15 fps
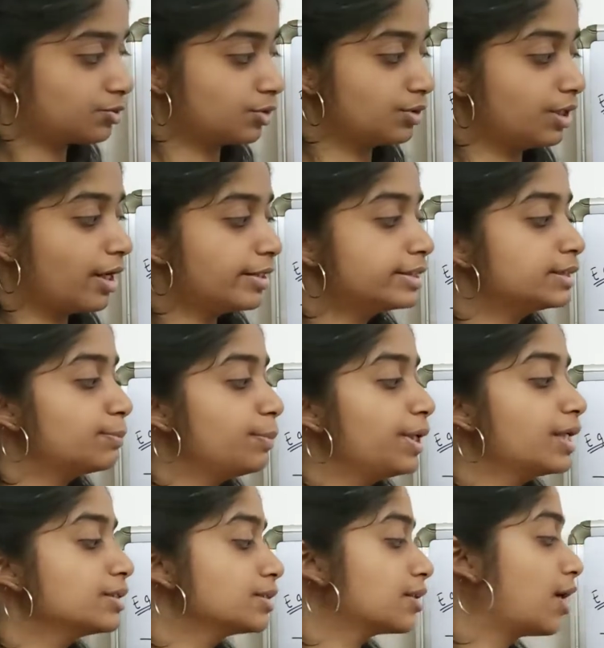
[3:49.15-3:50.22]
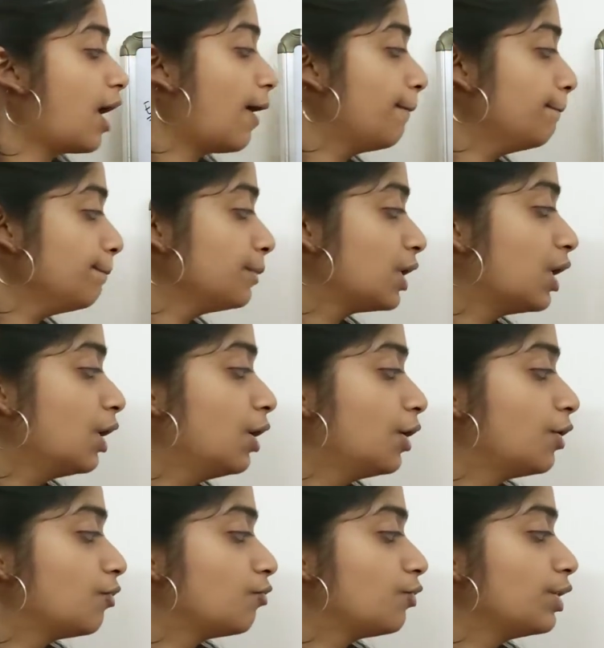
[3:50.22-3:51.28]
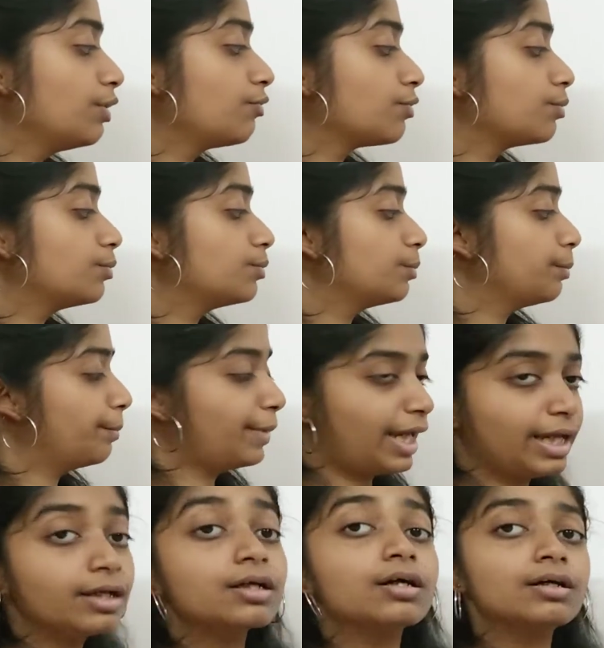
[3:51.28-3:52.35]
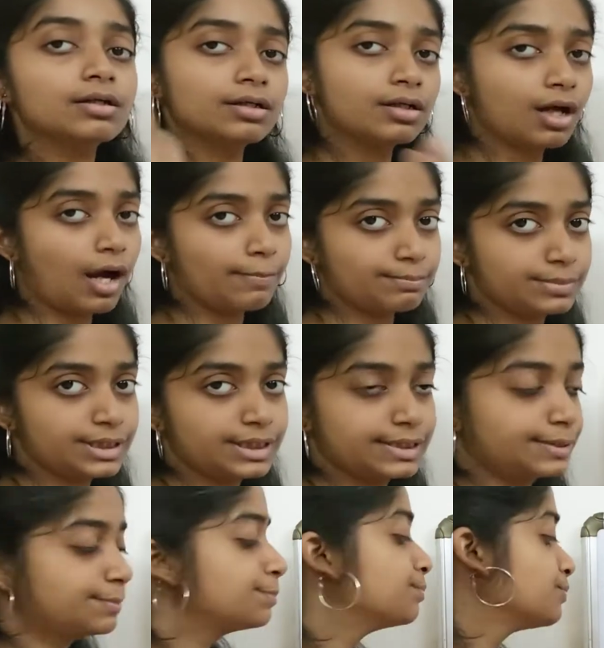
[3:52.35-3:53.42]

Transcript: So, does plus come will make comes.